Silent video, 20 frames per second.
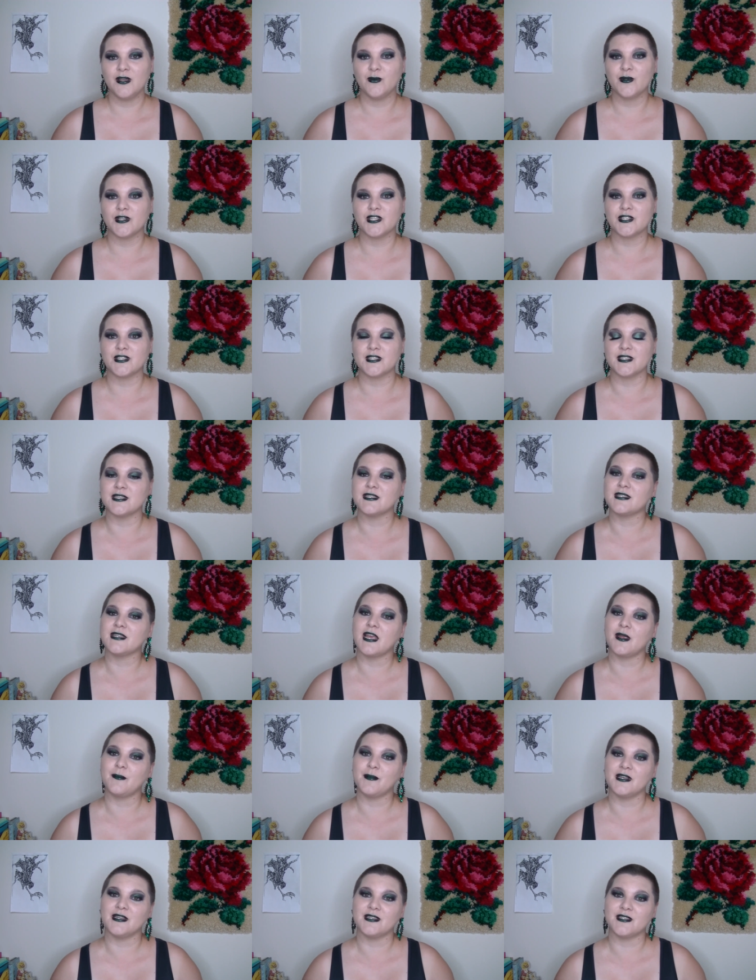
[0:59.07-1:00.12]
which is the
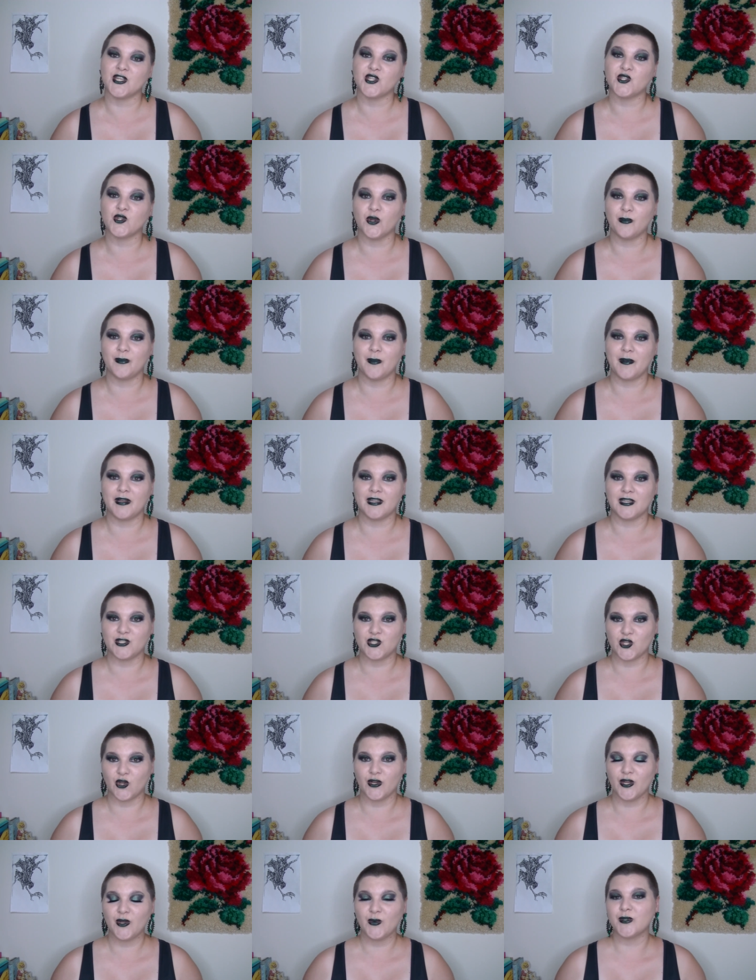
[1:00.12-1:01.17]
same as Atropa
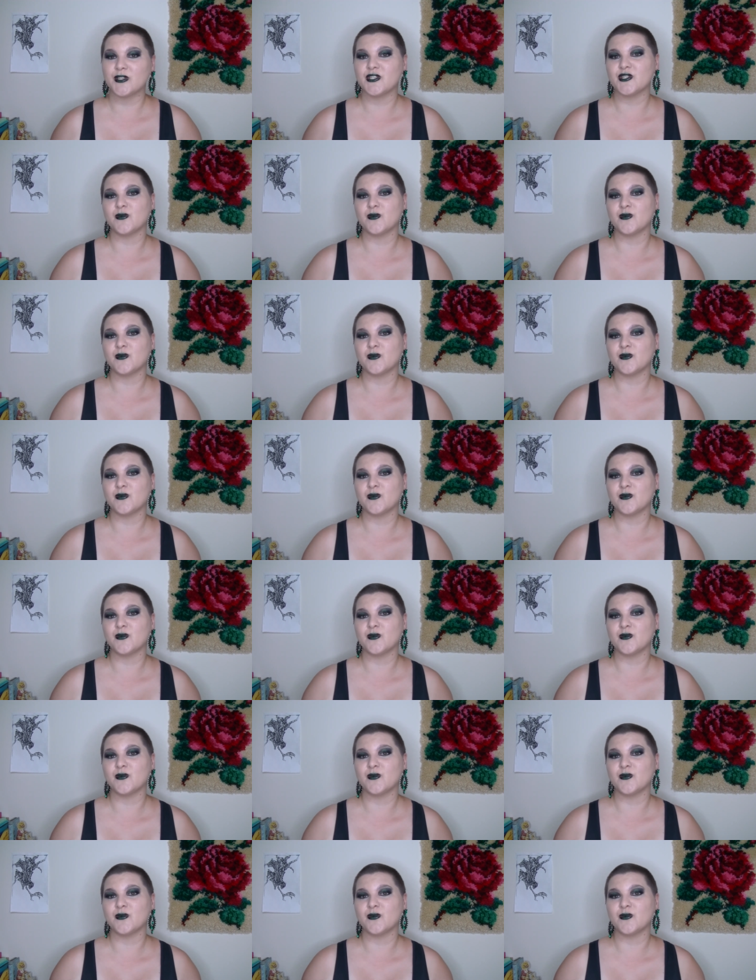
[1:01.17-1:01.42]
belladonna, which